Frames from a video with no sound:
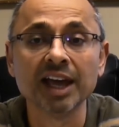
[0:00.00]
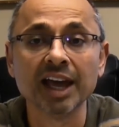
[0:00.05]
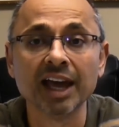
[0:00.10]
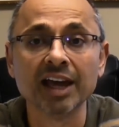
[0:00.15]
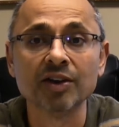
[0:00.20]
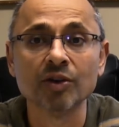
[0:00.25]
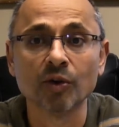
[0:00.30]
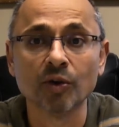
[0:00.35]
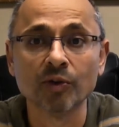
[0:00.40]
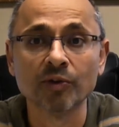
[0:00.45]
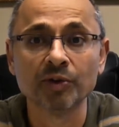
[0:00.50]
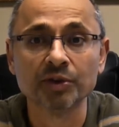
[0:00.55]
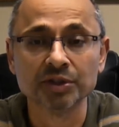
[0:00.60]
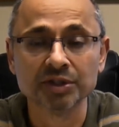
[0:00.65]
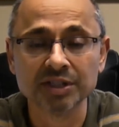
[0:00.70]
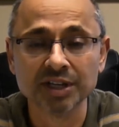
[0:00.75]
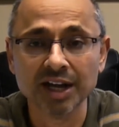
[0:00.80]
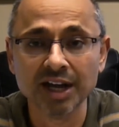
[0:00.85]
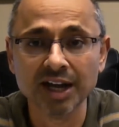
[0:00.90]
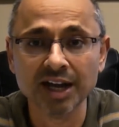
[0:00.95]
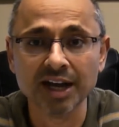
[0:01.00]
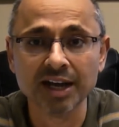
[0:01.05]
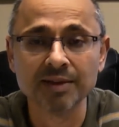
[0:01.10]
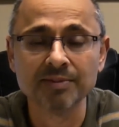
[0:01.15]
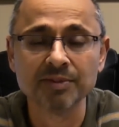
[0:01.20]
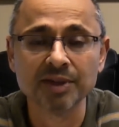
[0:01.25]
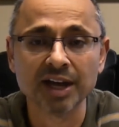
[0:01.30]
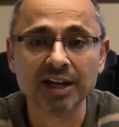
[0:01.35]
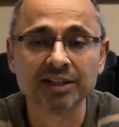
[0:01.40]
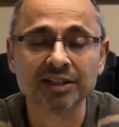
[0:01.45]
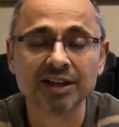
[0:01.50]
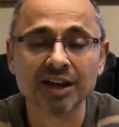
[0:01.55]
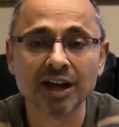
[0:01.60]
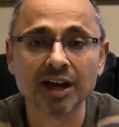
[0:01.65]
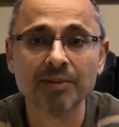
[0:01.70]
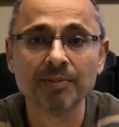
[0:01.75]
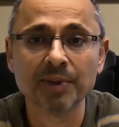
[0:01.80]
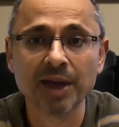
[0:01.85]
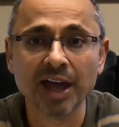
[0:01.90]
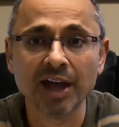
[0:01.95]
and over time that
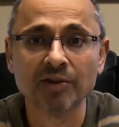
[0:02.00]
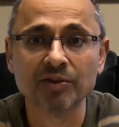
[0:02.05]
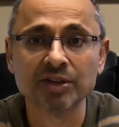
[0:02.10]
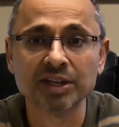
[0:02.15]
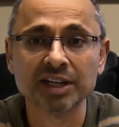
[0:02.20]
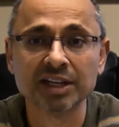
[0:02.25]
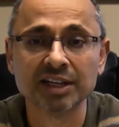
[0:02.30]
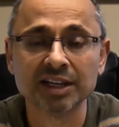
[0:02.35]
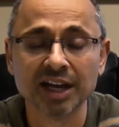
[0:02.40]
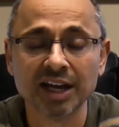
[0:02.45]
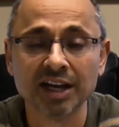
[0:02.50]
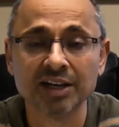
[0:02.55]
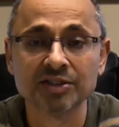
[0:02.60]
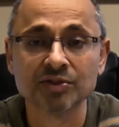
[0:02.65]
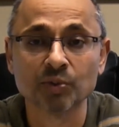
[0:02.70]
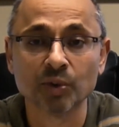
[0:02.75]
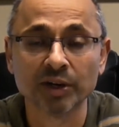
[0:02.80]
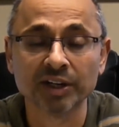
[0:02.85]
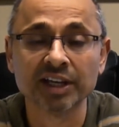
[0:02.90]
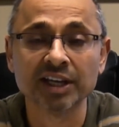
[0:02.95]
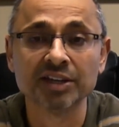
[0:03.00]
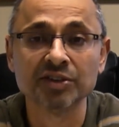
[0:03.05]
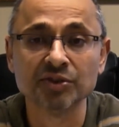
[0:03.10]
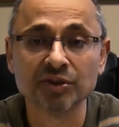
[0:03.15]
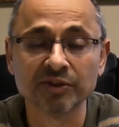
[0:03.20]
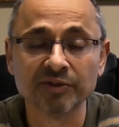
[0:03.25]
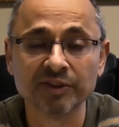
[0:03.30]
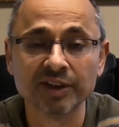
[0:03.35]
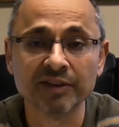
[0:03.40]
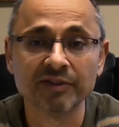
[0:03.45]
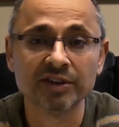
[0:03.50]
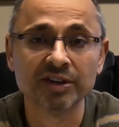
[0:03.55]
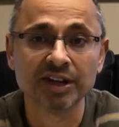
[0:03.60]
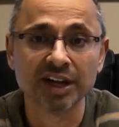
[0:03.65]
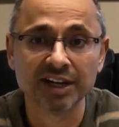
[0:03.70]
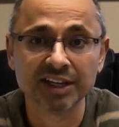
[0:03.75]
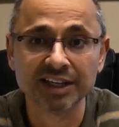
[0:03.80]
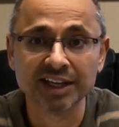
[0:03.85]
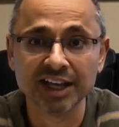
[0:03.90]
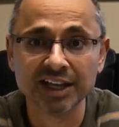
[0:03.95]
compounding uh, is working in your favor,
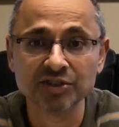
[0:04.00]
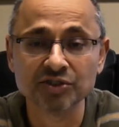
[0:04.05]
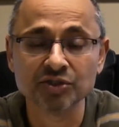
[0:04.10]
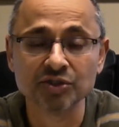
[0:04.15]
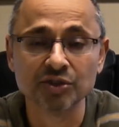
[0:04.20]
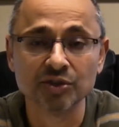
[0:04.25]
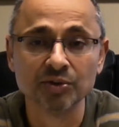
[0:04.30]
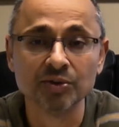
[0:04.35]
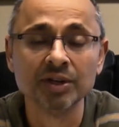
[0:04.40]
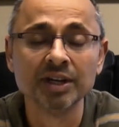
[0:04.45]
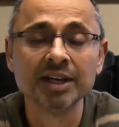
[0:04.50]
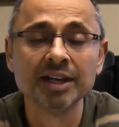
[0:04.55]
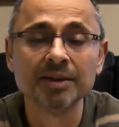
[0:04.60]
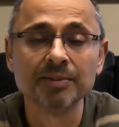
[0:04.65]
not against you,